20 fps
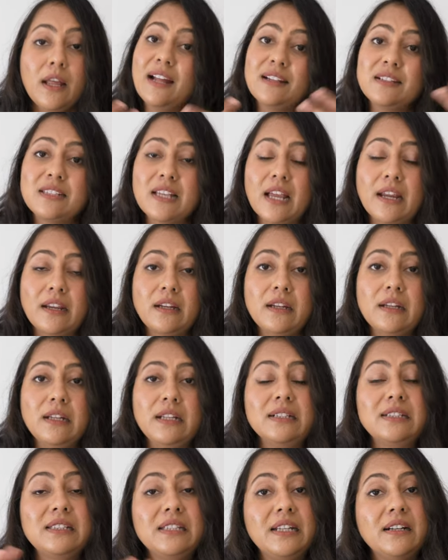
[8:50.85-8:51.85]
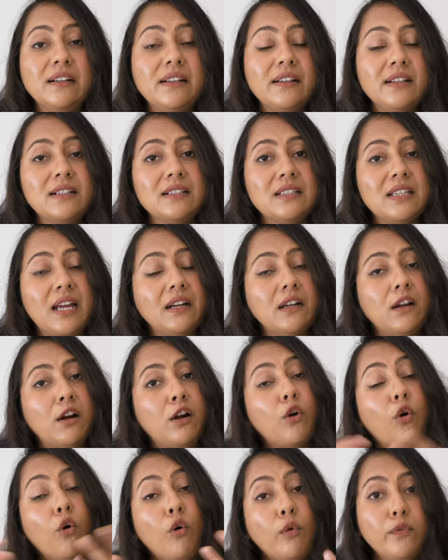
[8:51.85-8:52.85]
And secondly, seedlings that
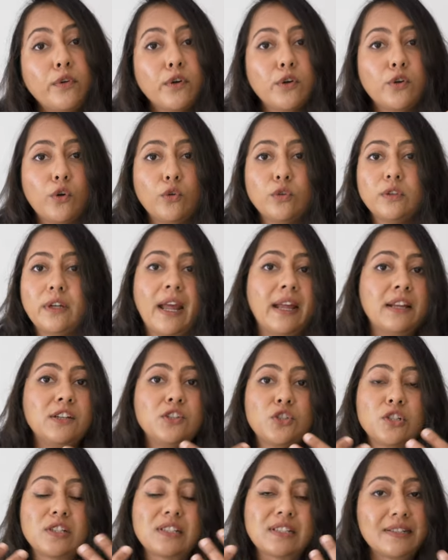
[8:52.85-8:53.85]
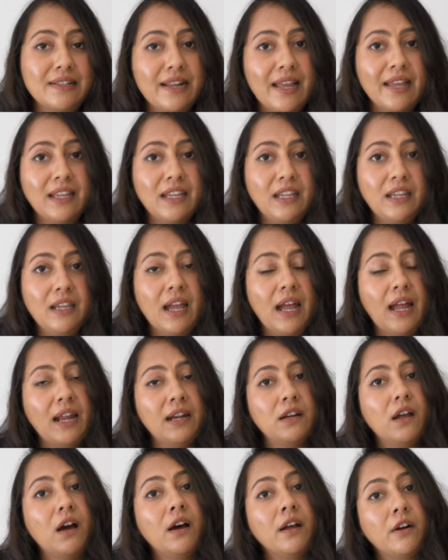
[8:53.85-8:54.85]
are overgrown and just leggy
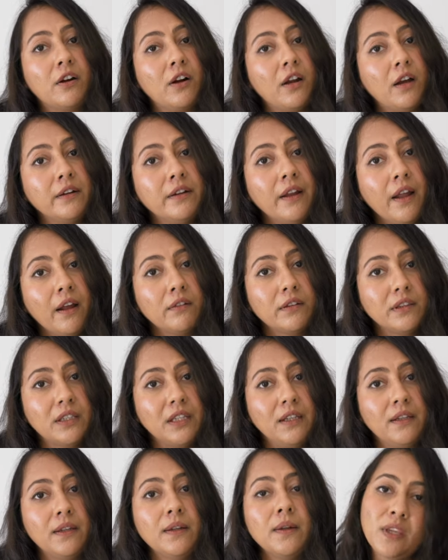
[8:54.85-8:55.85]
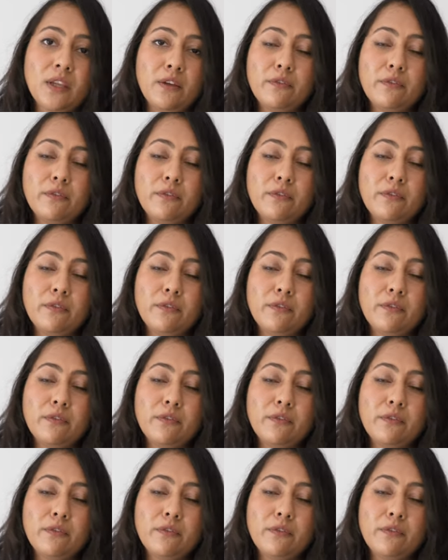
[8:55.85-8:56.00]
and are unhealthy,